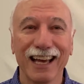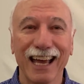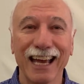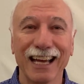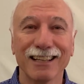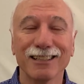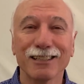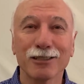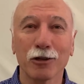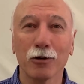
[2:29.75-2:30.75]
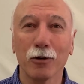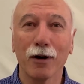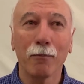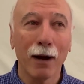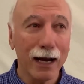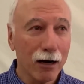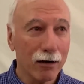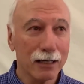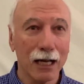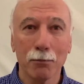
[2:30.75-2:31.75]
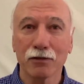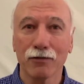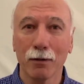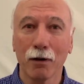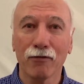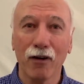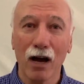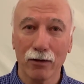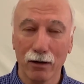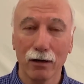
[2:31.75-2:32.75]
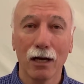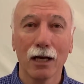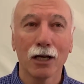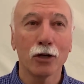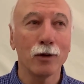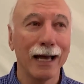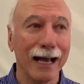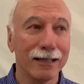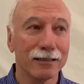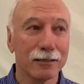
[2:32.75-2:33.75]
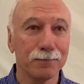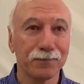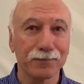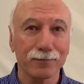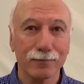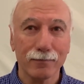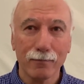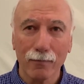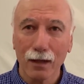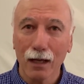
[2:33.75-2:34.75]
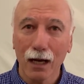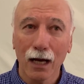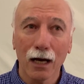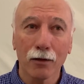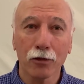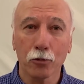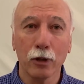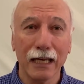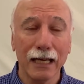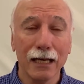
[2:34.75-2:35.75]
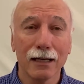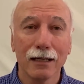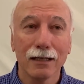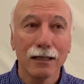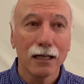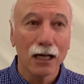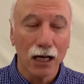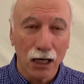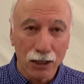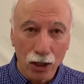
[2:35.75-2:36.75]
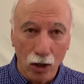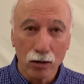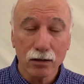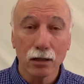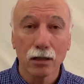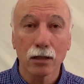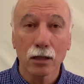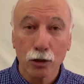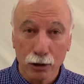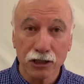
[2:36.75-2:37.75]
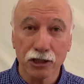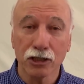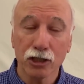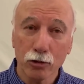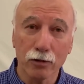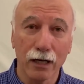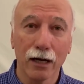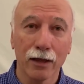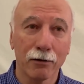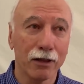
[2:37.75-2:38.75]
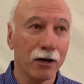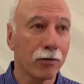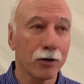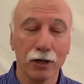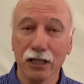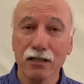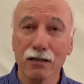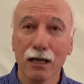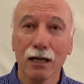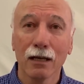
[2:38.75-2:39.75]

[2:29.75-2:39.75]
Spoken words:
And so my heart comes from a father who has 3 adult Christian children. They're in their 30s.